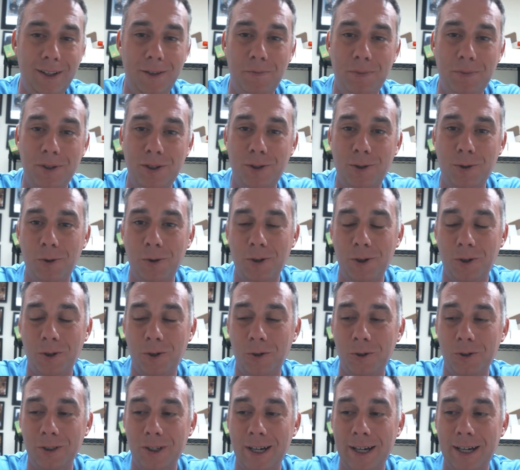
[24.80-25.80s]
really been doing a
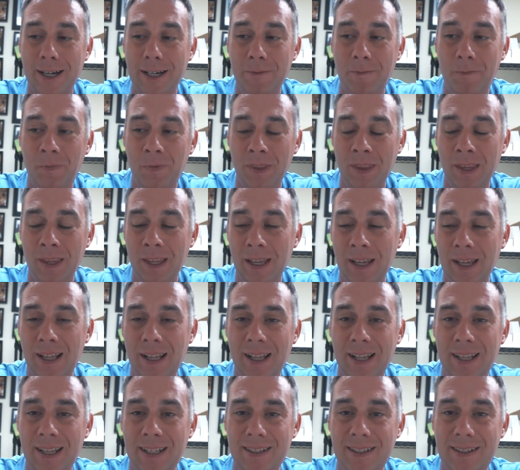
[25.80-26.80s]
whole lot.
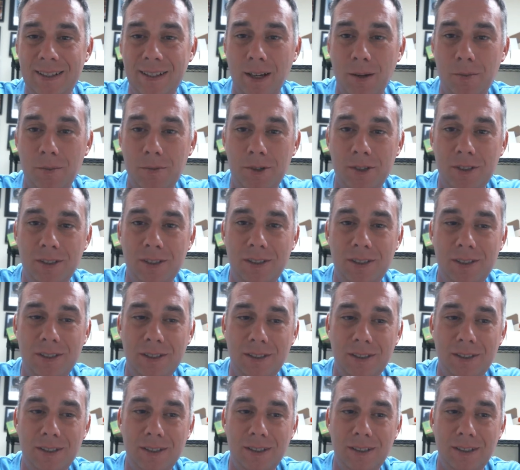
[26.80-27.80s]

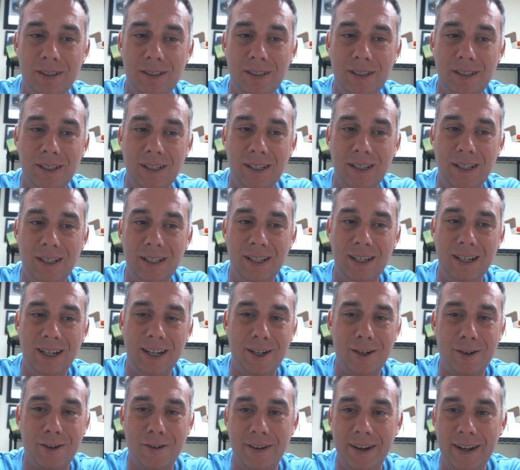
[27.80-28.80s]
Summers
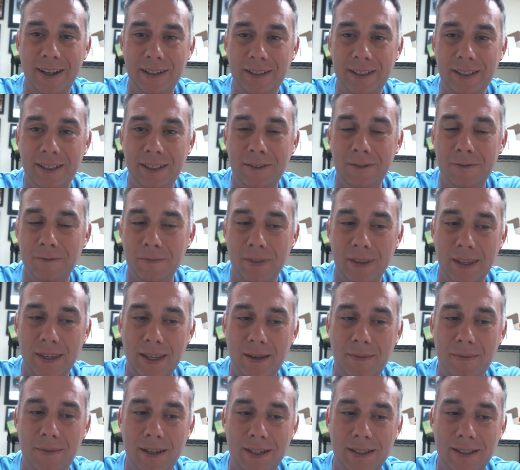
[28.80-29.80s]
are crazy
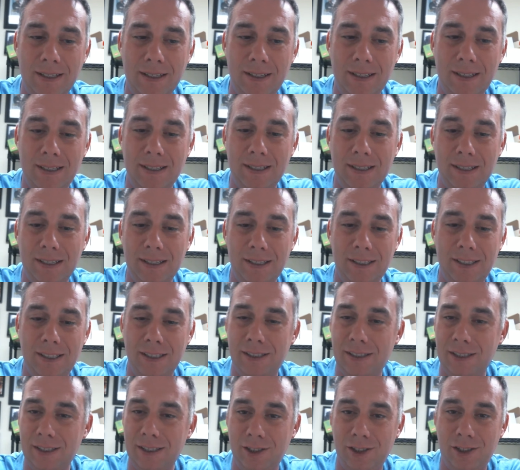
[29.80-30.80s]
I mean, it's, it's
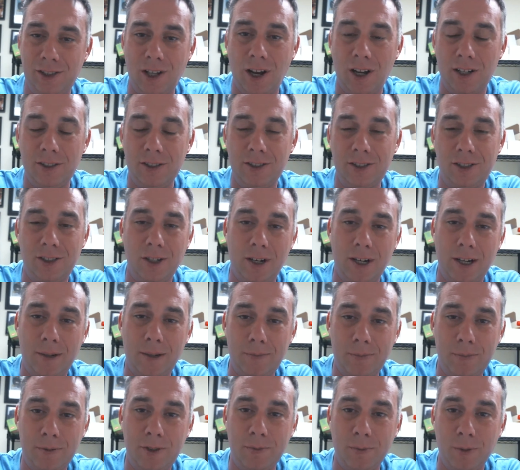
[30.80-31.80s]
just it's
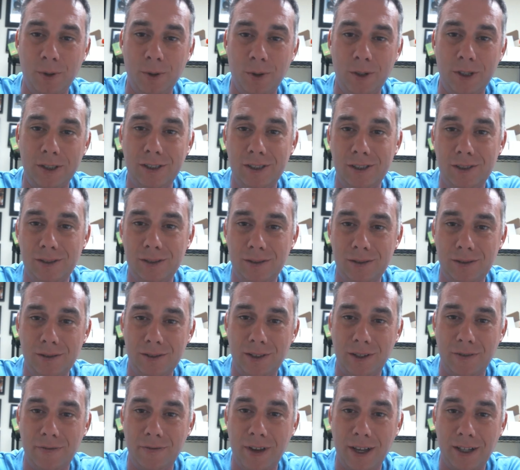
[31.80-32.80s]
nonstop
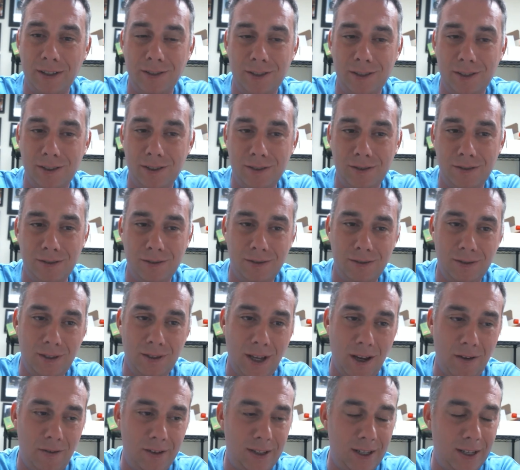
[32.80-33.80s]
sports events,
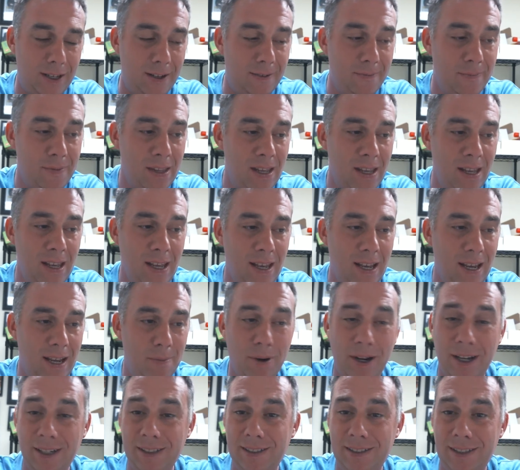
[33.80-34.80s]
everything.
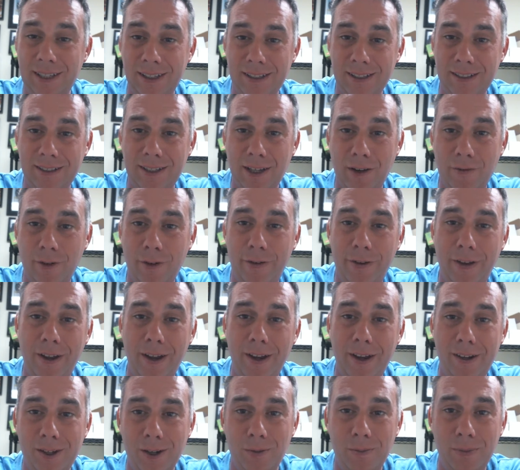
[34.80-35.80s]
Probably say this every
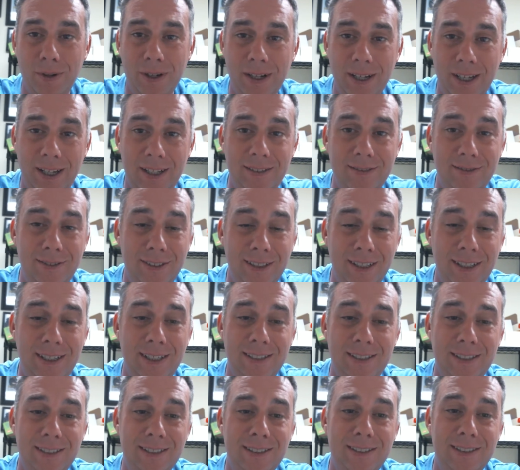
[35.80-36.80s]
video, but it
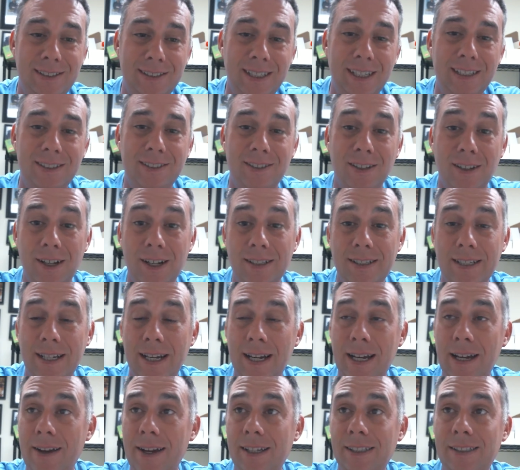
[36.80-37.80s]
it is takes a lot of
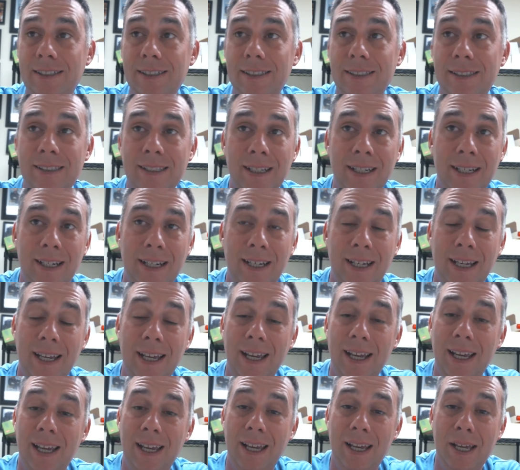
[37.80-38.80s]
time. I just
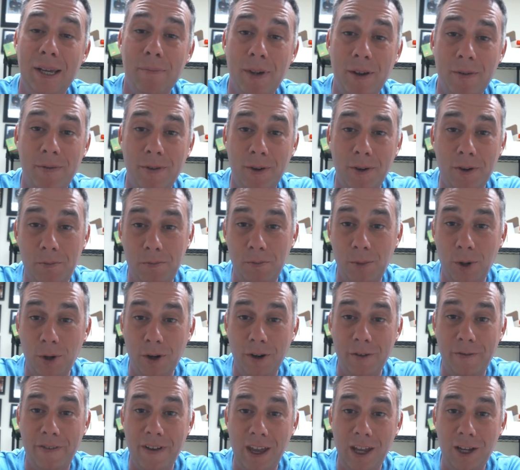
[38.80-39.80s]
my
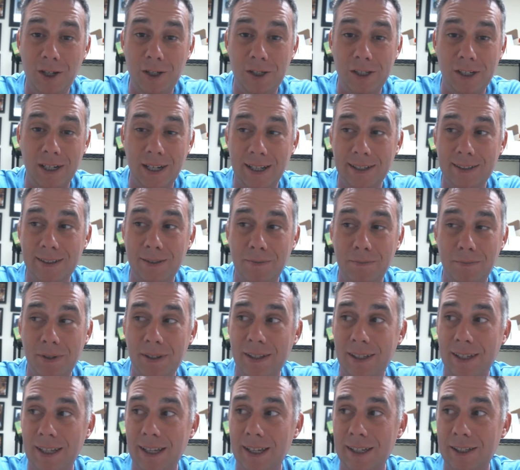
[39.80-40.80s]
motivation hasn't
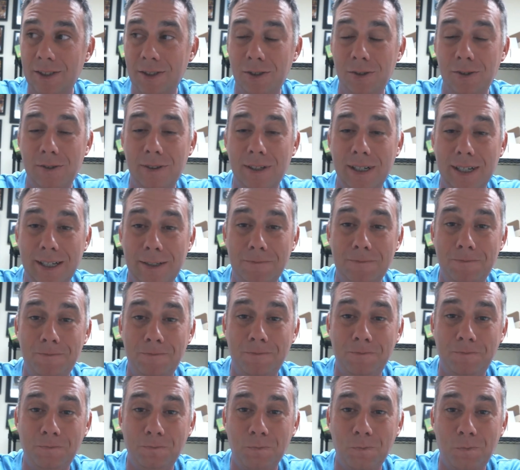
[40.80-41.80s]
been there to
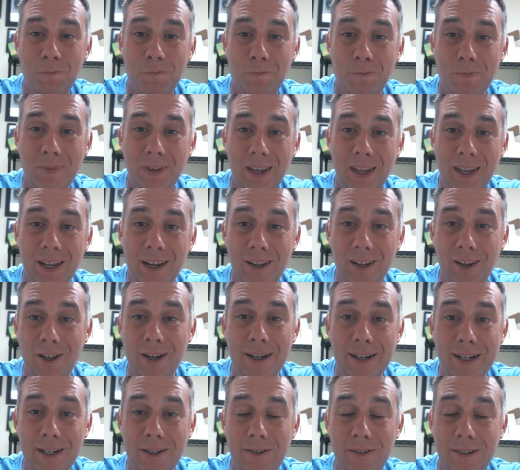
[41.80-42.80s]
um, get a
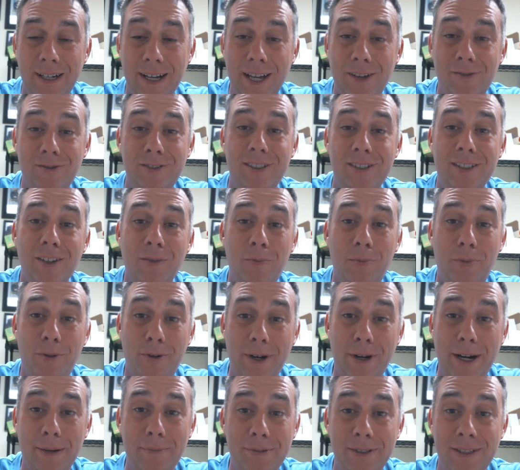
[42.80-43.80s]
lot out. I have stuff
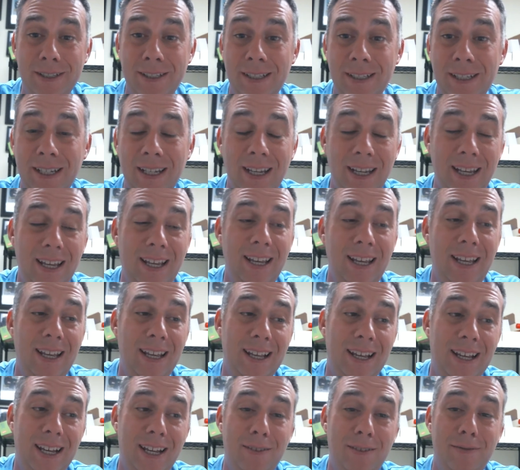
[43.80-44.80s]
prepped.
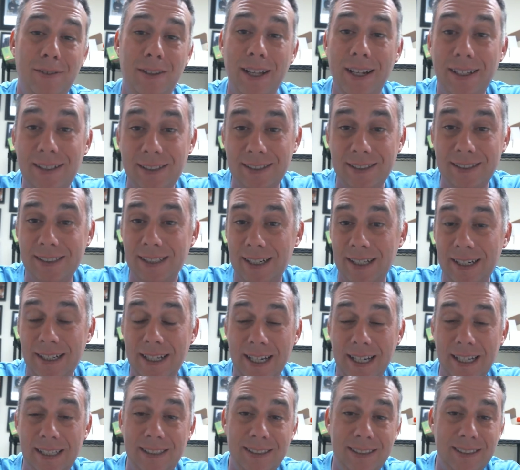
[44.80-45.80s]
I have letters
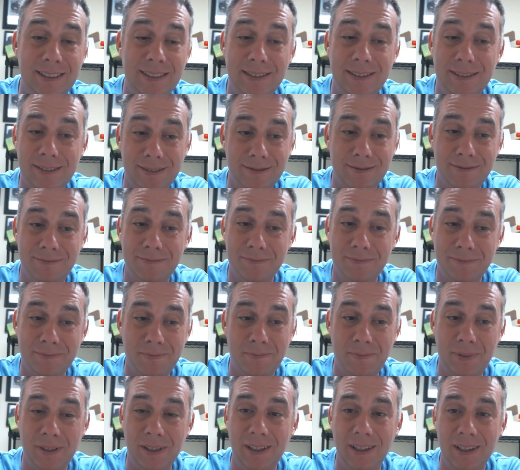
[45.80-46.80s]
done. I just
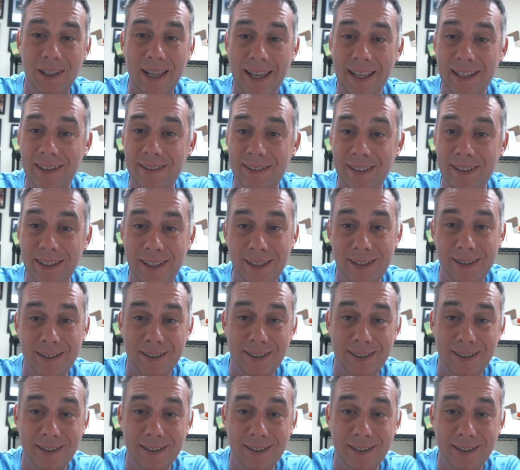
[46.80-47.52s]
been lazy.